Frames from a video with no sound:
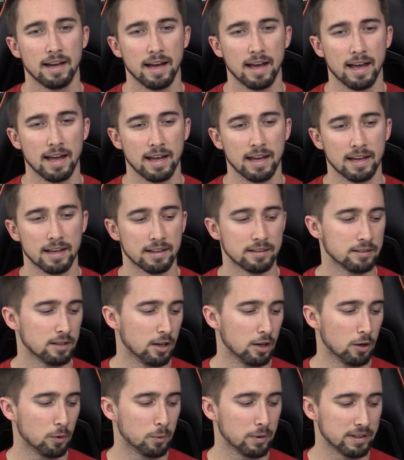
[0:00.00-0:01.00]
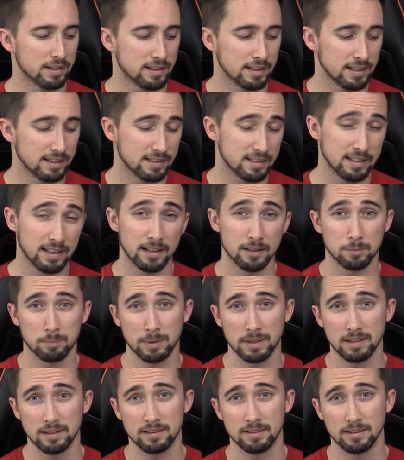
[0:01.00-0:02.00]
and with the
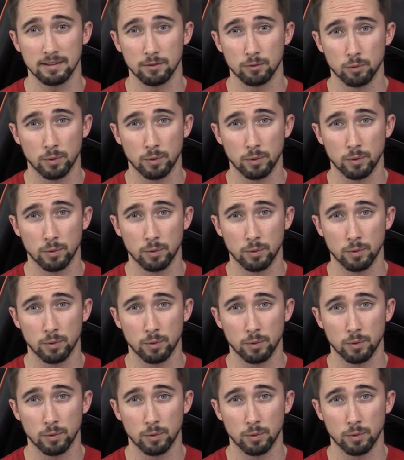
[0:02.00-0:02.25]
TSPC